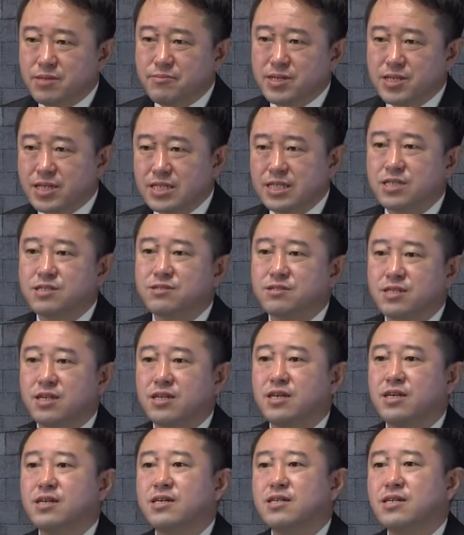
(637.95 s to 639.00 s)
We aim to
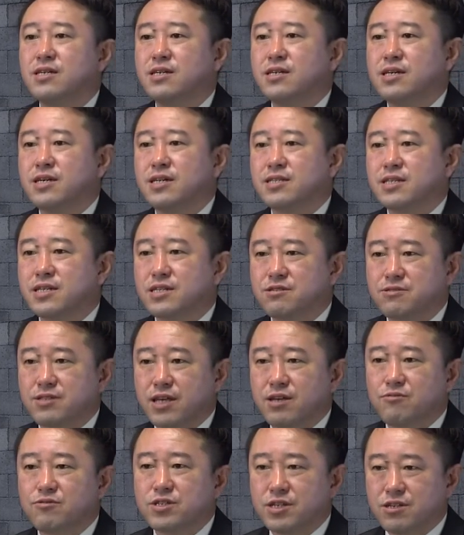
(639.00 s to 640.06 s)
put our efforts
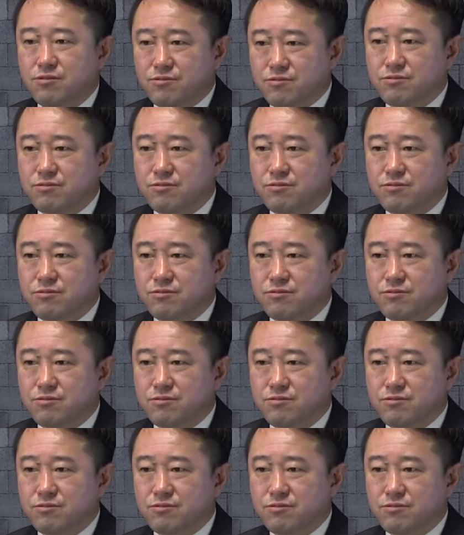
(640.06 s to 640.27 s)
into this